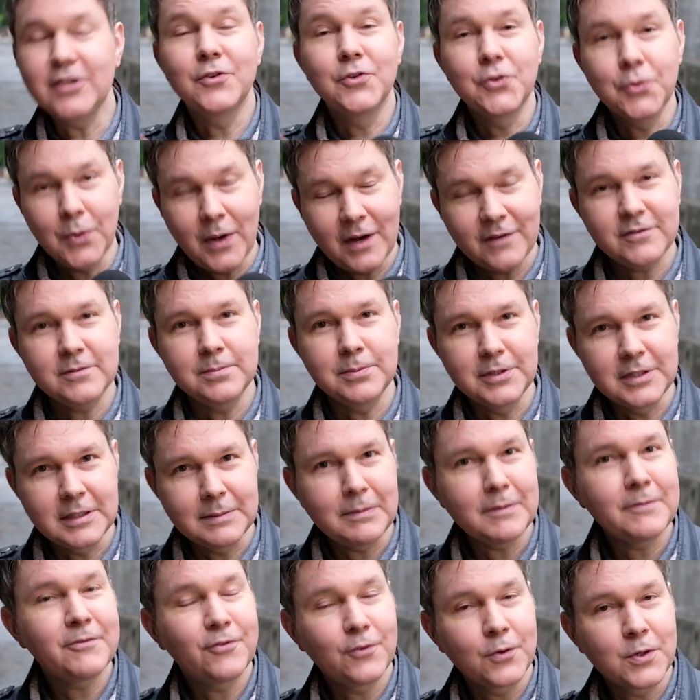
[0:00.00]
you do have to build up
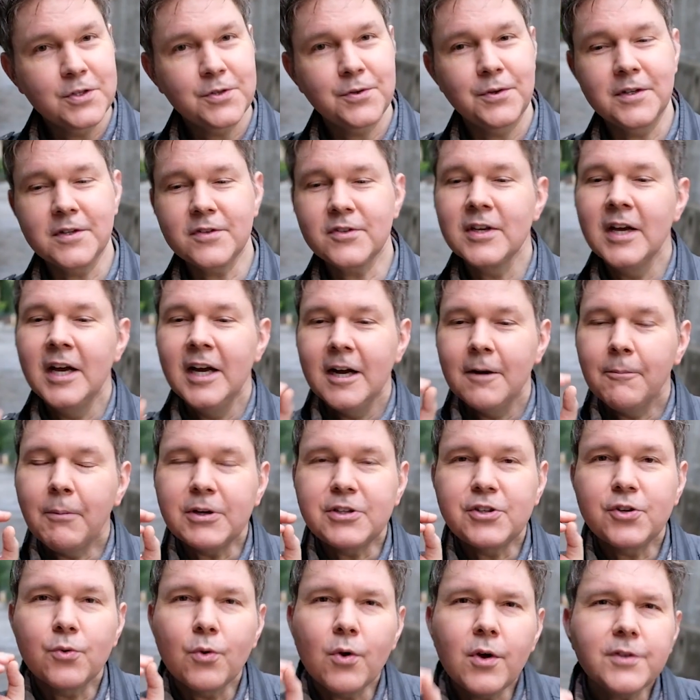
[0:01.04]
a fortress.
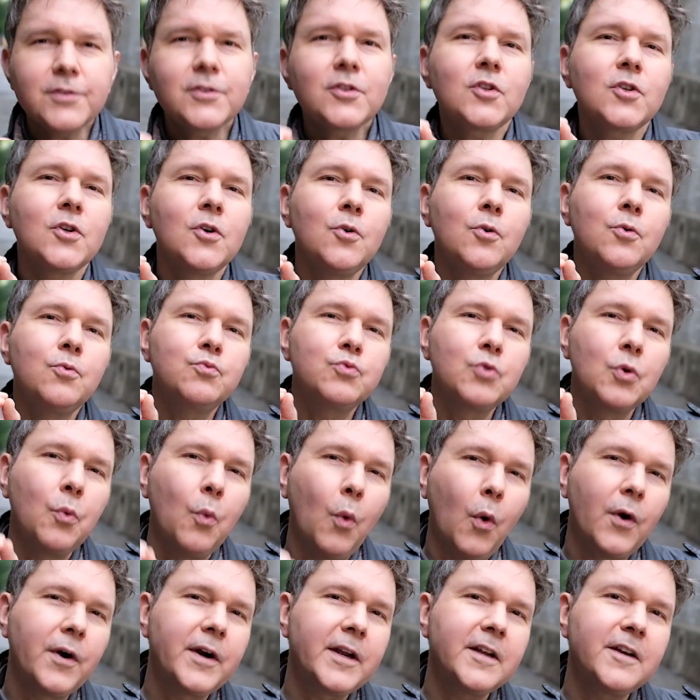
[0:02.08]
But you're also
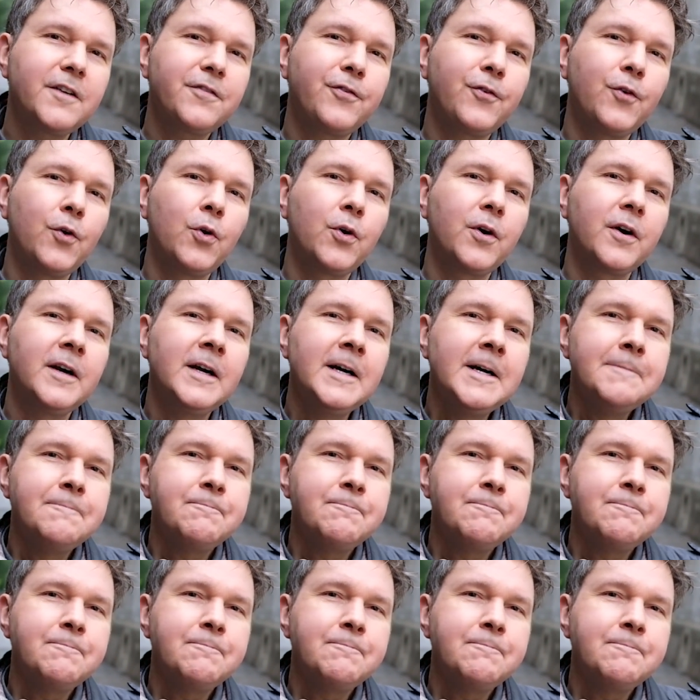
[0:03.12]
rewarded for